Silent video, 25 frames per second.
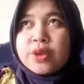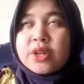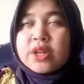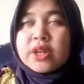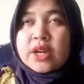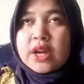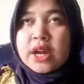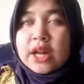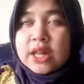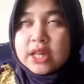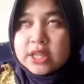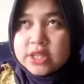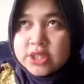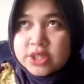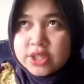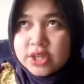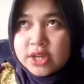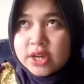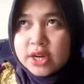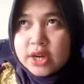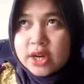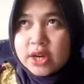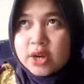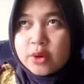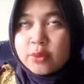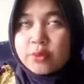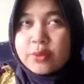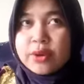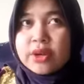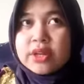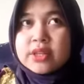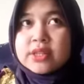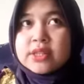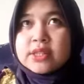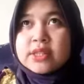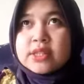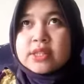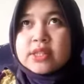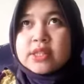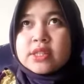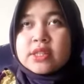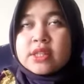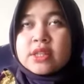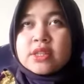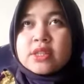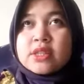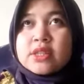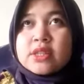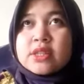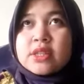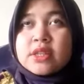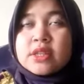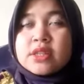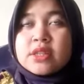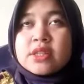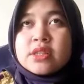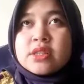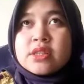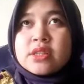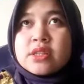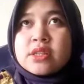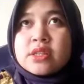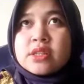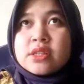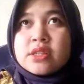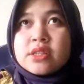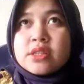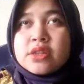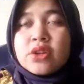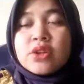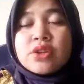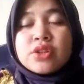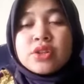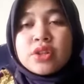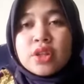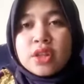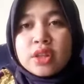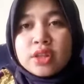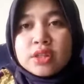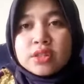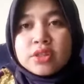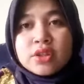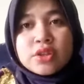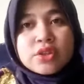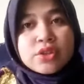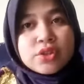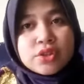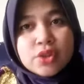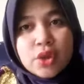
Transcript: the culture, with the social,